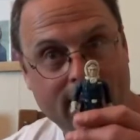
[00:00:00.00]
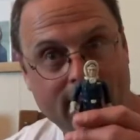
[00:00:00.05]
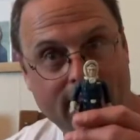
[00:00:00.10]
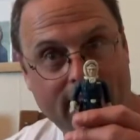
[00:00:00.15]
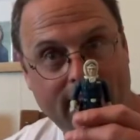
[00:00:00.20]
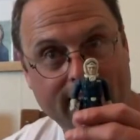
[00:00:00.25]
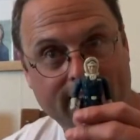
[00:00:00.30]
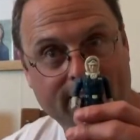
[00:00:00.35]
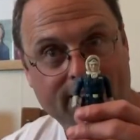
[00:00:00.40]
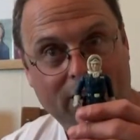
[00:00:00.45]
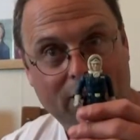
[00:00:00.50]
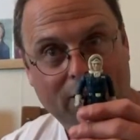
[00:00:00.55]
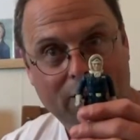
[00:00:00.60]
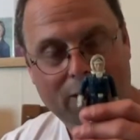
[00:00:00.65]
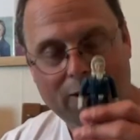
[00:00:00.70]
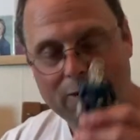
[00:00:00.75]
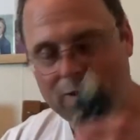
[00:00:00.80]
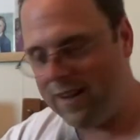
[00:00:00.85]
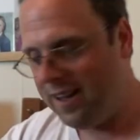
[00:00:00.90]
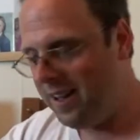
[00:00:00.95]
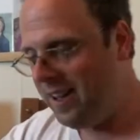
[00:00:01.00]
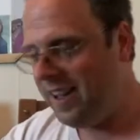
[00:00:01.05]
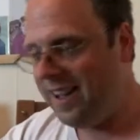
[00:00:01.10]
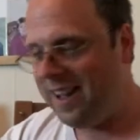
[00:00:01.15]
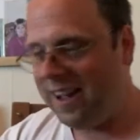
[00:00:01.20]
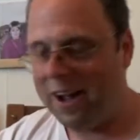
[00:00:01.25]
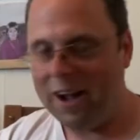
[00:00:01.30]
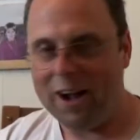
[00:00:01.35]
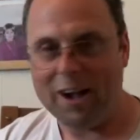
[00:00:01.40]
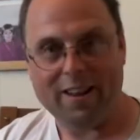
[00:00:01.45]

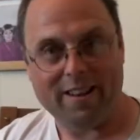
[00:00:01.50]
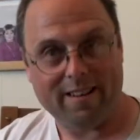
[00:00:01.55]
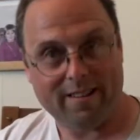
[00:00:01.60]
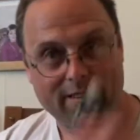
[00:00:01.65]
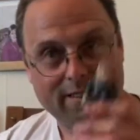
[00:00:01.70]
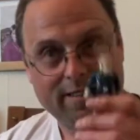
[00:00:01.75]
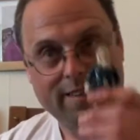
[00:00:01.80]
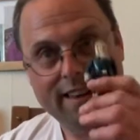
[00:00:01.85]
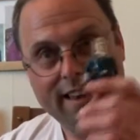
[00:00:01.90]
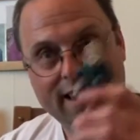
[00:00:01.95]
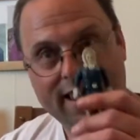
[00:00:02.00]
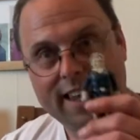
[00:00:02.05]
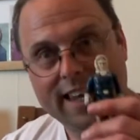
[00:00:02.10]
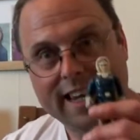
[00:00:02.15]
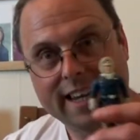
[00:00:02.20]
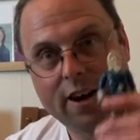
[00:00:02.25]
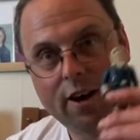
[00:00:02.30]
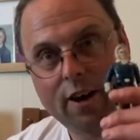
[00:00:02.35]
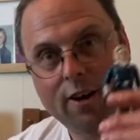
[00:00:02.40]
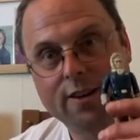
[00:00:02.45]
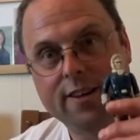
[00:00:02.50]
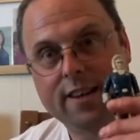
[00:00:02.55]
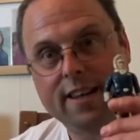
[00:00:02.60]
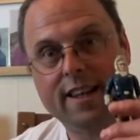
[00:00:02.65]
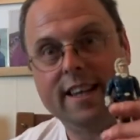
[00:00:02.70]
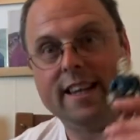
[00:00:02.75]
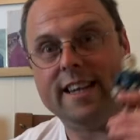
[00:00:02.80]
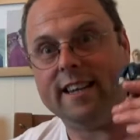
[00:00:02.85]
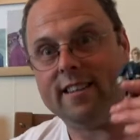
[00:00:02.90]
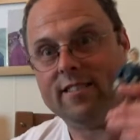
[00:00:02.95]
this is
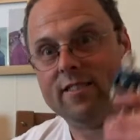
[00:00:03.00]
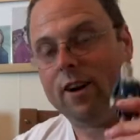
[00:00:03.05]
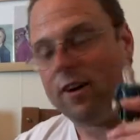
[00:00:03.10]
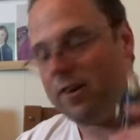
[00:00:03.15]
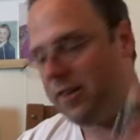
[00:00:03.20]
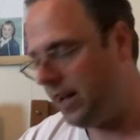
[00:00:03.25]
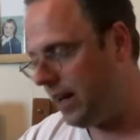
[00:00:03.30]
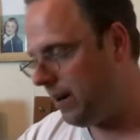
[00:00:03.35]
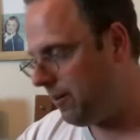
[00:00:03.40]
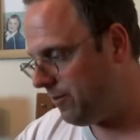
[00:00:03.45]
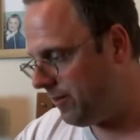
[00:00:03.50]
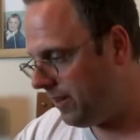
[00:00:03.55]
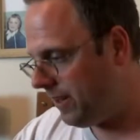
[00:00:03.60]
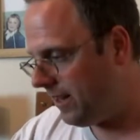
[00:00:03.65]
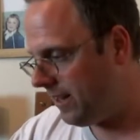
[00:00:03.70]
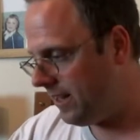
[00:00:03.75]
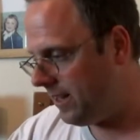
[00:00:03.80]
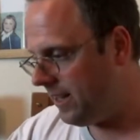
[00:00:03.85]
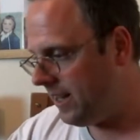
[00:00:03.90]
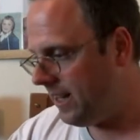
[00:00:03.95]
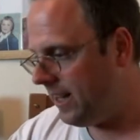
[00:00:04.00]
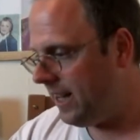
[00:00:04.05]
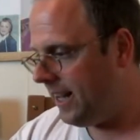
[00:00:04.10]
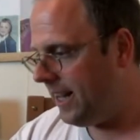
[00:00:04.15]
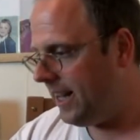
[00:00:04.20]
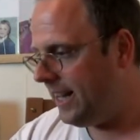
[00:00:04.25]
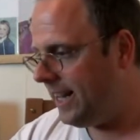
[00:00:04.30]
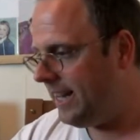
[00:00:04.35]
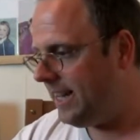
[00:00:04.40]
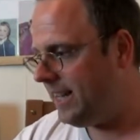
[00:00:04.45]
in his Hoth outfit,
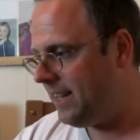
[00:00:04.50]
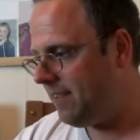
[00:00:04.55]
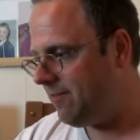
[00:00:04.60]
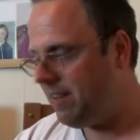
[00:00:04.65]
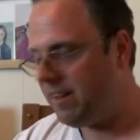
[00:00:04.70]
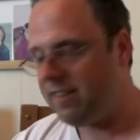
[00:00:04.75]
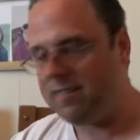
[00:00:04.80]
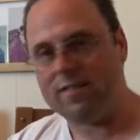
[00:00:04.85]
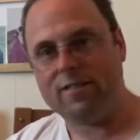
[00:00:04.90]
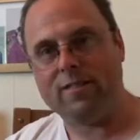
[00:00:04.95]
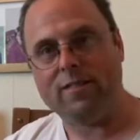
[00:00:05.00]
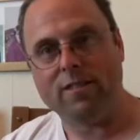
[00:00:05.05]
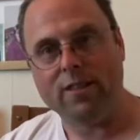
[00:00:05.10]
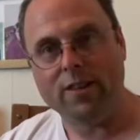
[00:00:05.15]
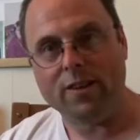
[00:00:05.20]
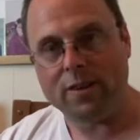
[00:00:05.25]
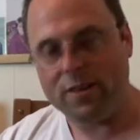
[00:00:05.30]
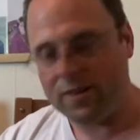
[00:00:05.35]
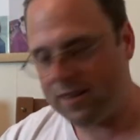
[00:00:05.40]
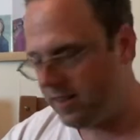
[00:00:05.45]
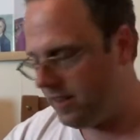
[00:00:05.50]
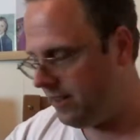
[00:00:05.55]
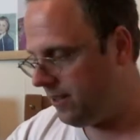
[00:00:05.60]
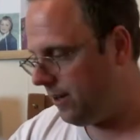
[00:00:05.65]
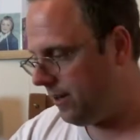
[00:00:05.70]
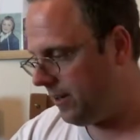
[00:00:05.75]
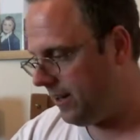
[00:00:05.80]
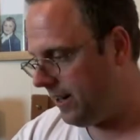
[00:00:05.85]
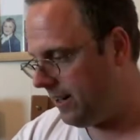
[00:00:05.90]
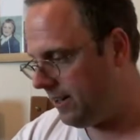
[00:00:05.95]
he rescues Luke,
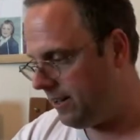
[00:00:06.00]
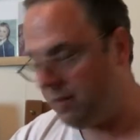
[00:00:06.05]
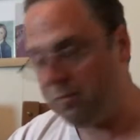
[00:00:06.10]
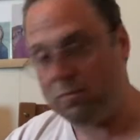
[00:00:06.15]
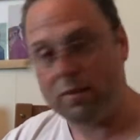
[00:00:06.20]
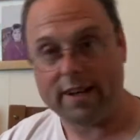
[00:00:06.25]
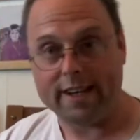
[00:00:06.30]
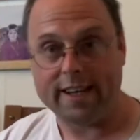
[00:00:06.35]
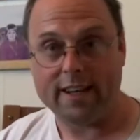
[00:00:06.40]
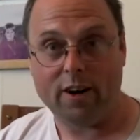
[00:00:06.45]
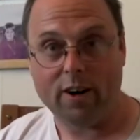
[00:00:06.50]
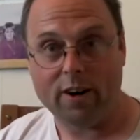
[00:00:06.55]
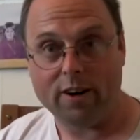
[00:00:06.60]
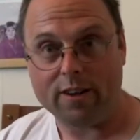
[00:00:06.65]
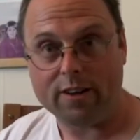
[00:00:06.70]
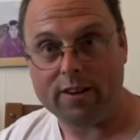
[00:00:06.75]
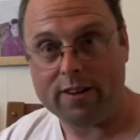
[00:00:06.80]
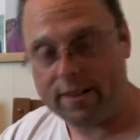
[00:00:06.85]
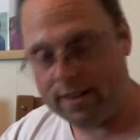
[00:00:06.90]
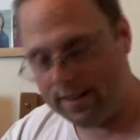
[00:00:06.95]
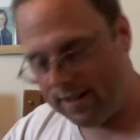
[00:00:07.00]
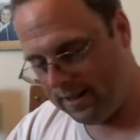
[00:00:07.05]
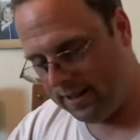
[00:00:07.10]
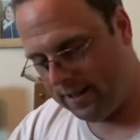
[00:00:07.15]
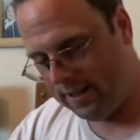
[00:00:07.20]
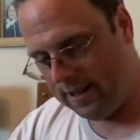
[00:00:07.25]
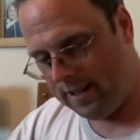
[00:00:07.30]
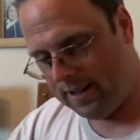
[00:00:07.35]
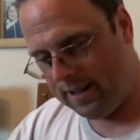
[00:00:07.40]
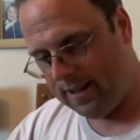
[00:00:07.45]
on the planet Hoth,
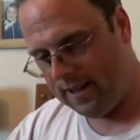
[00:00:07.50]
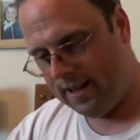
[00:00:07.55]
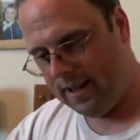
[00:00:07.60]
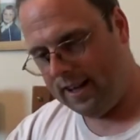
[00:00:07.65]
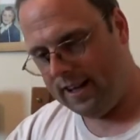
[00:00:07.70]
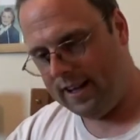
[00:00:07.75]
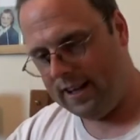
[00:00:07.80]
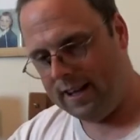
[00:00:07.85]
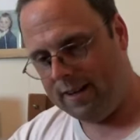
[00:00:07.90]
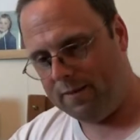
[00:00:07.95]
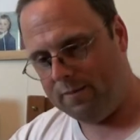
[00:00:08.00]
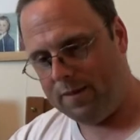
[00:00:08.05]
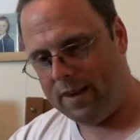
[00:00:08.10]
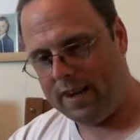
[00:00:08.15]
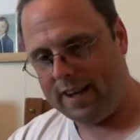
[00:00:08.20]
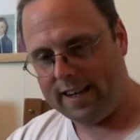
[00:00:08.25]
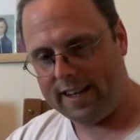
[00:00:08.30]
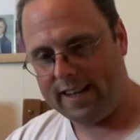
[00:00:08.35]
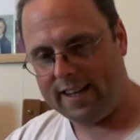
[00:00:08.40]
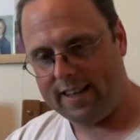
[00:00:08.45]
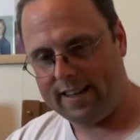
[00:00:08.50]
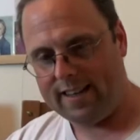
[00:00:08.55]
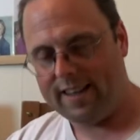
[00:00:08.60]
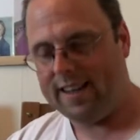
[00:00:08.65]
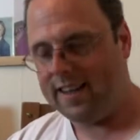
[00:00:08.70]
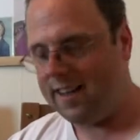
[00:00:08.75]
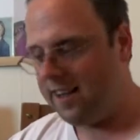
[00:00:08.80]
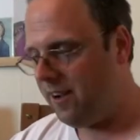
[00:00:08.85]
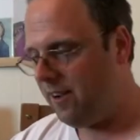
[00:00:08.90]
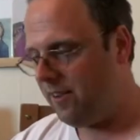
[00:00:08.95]
and
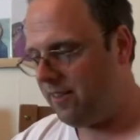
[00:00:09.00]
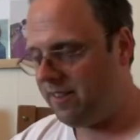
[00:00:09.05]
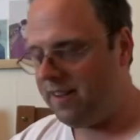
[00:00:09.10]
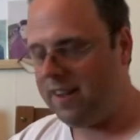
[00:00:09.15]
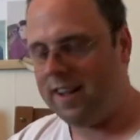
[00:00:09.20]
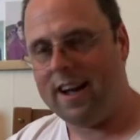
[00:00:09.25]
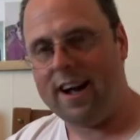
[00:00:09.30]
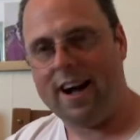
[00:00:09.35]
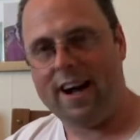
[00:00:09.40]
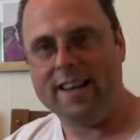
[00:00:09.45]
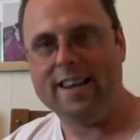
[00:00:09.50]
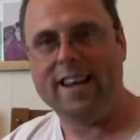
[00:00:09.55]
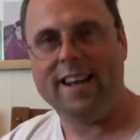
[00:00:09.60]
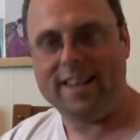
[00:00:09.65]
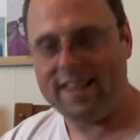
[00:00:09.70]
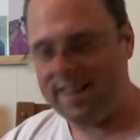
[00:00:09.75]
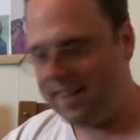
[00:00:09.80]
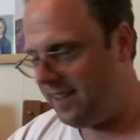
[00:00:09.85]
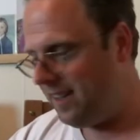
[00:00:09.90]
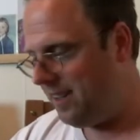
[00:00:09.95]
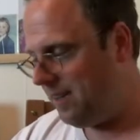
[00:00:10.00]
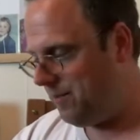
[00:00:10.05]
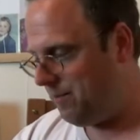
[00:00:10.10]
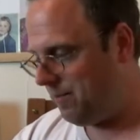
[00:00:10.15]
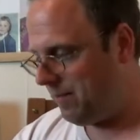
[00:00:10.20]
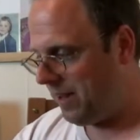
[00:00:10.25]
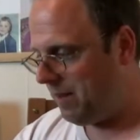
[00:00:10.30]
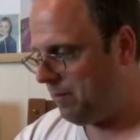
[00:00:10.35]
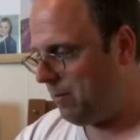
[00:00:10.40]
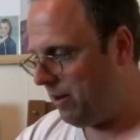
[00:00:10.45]
he goes,
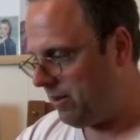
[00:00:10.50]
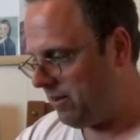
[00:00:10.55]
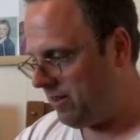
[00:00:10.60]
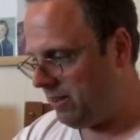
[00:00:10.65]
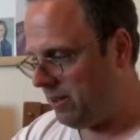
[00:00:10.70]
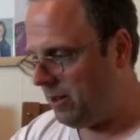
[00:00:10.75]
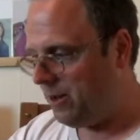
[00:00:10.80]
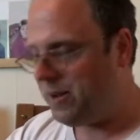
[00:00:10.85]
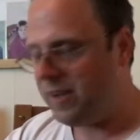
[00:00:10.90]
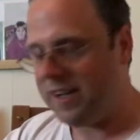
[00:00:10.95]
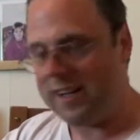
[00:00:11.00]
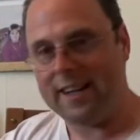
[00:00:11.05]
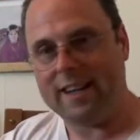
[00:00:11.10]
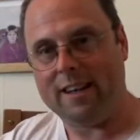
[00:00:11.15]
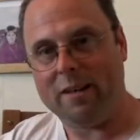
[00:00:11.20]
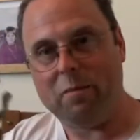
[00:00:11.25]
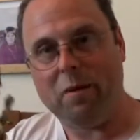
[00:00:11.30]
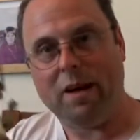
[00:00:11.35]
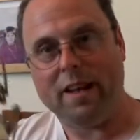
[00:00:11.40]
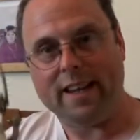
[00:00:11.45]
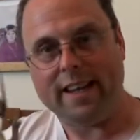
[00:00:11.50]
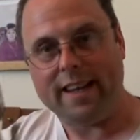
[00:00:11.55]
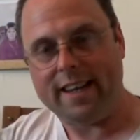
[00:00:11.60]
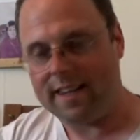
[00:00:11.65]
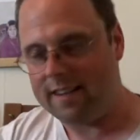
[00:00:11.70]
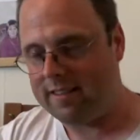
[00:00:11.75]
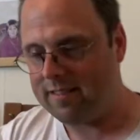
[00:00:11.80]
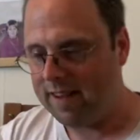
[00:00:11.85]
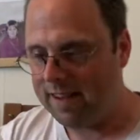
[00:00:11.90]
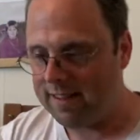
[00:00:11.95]
he puts Luke in the belly.
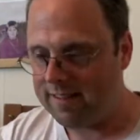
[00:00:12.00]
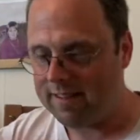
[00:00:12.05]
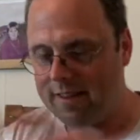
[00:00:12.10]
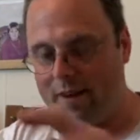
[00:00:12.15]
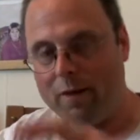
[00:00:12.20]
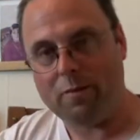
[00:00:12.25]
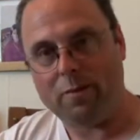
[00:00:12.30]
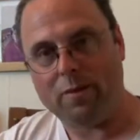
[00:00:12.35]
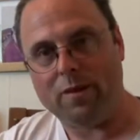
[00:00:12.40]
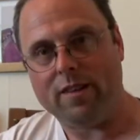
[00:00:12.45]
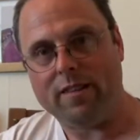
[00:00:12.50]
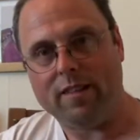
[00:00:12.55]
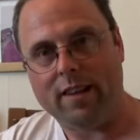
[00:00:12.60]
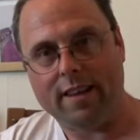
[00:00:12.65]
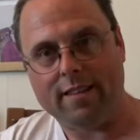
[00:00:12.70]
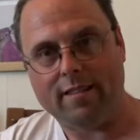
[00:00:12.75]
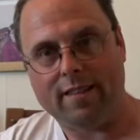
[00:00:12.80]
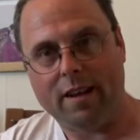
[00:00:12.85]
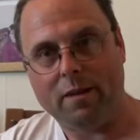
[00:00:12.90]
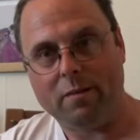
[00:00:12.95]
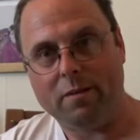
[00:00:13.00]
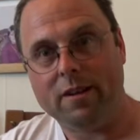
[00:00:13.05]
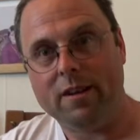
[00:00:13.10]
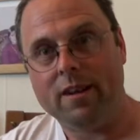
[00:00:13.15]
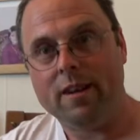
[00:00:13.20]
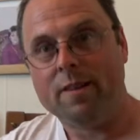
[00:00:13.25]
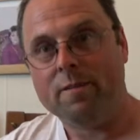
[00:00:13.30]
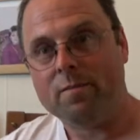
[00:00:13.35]
He slices it open with his lightsaber.